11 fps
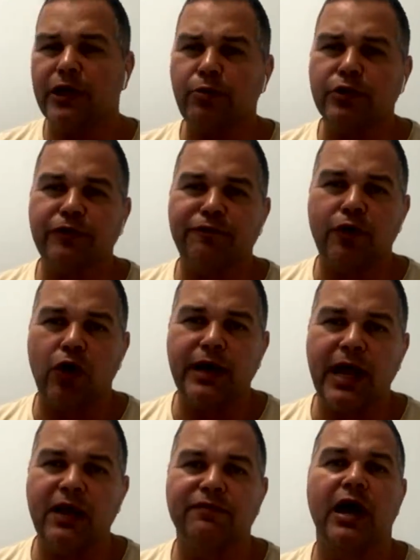I think what you'll
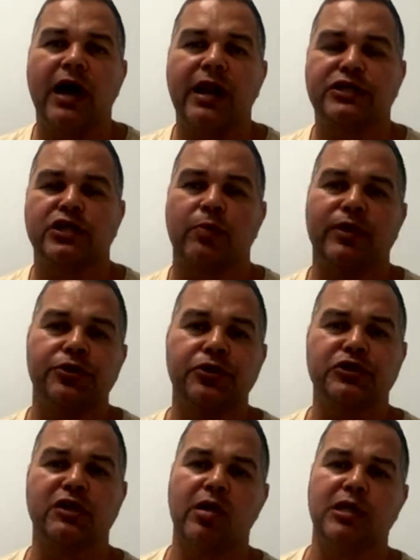find out of yardage, so when the
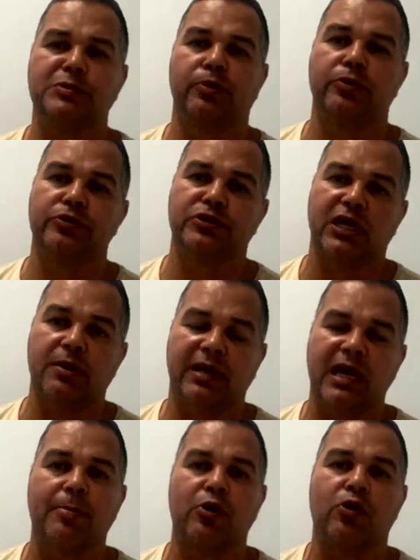New South Wales Blues
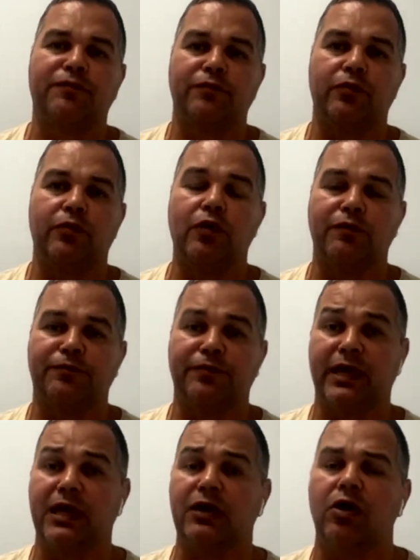team are coming off off
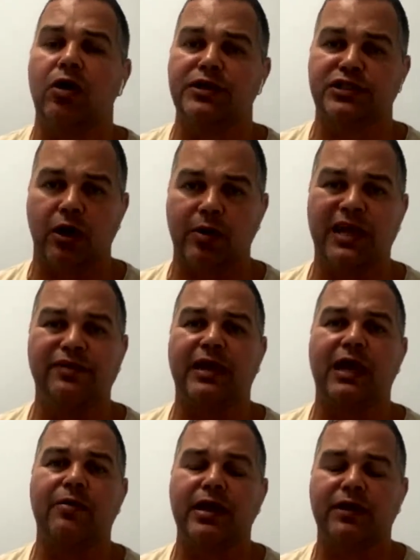their line, so in
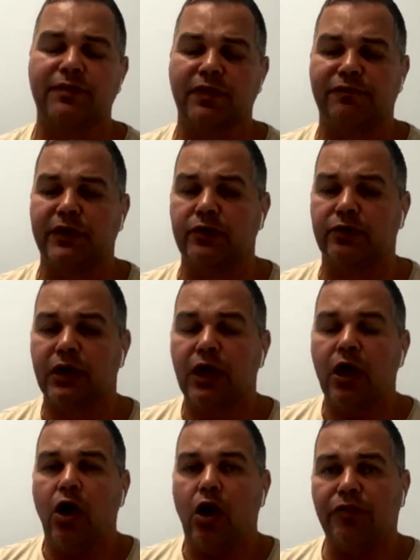their end of the field,
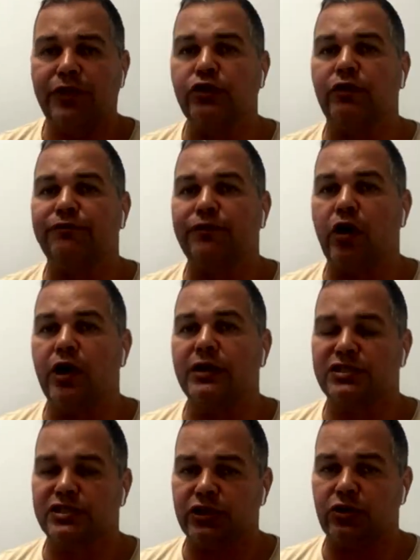I think you'll
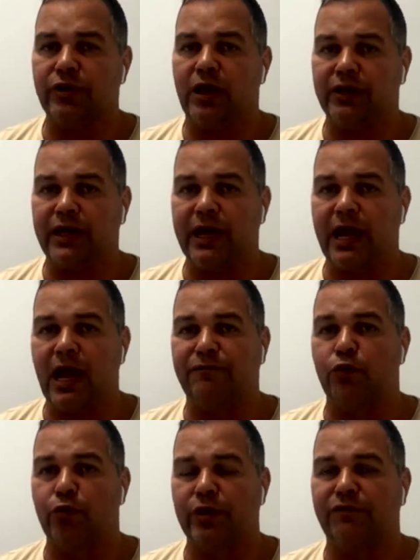find still they'll get
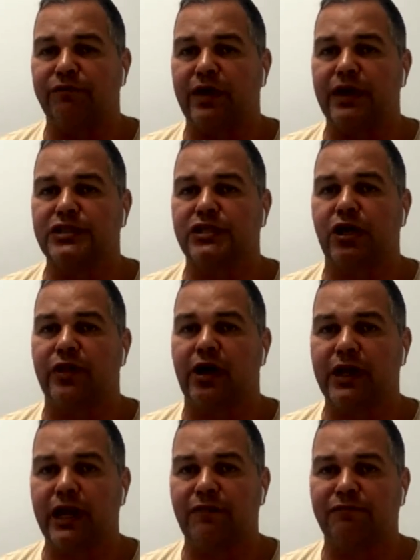at four in defenders. So
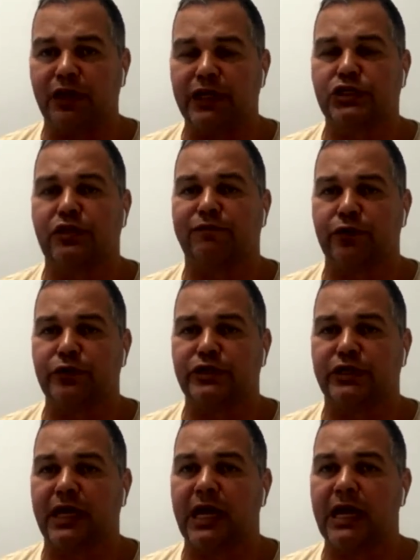they'll get at Felise
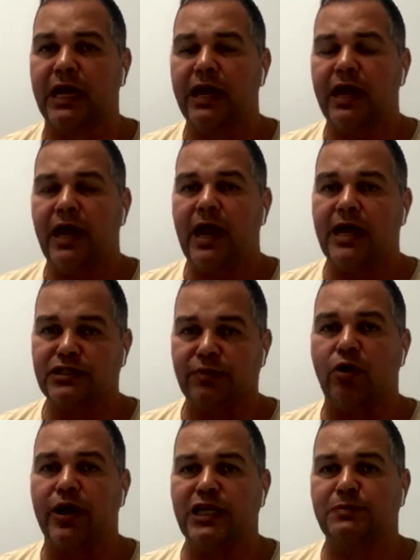Kaufusi there as
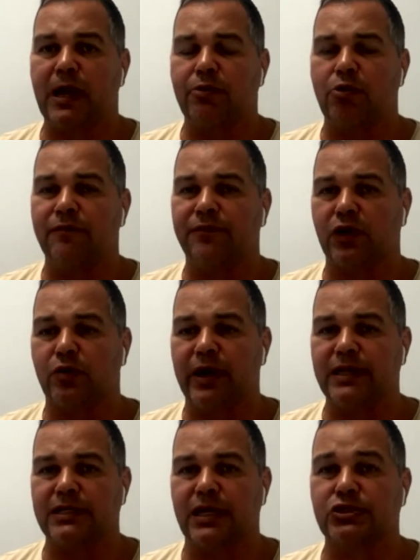the right edge back right for the
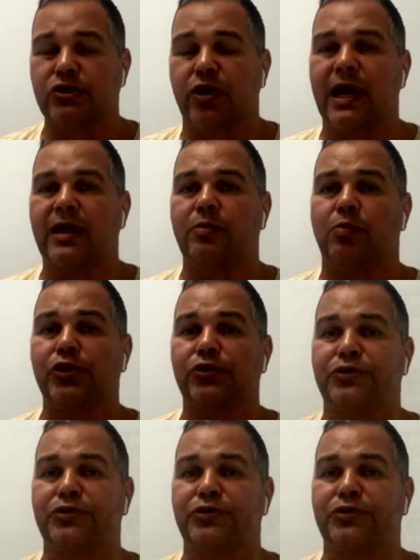Queensland side. And then